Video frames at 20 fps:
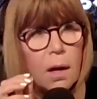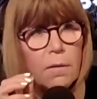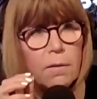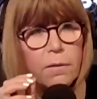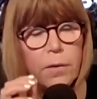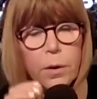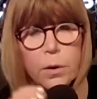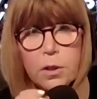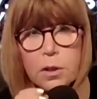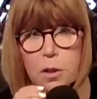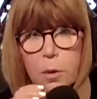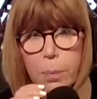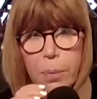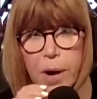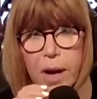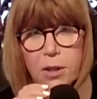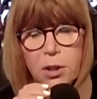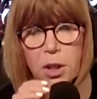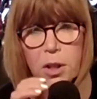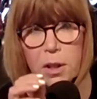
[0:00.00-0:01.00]
voter
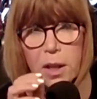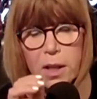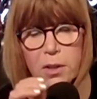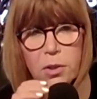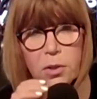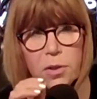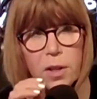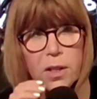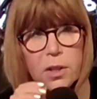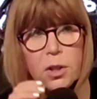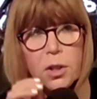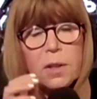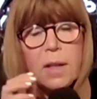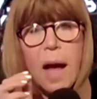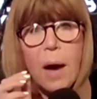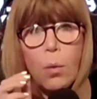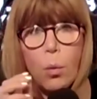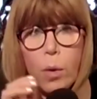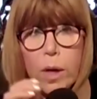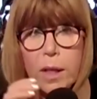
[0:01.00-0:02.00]
suppression legislation
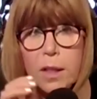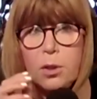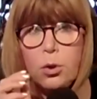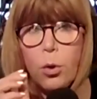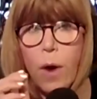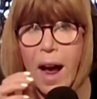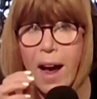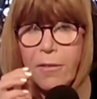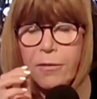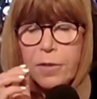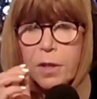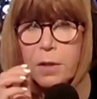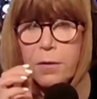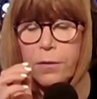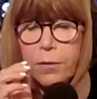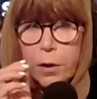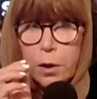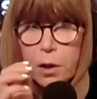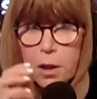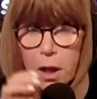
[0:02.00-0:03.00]
that we drafted
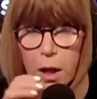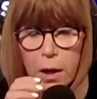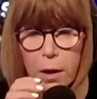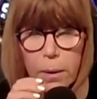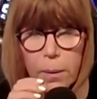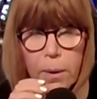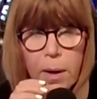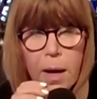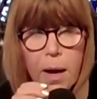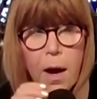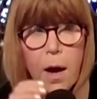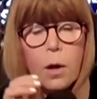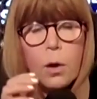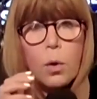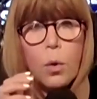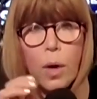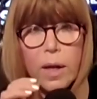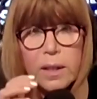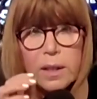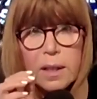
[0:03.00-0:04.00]
for you
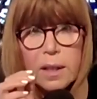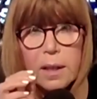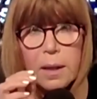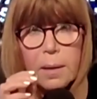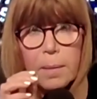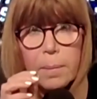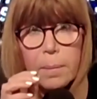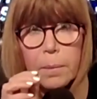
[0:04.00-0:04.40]
quickly.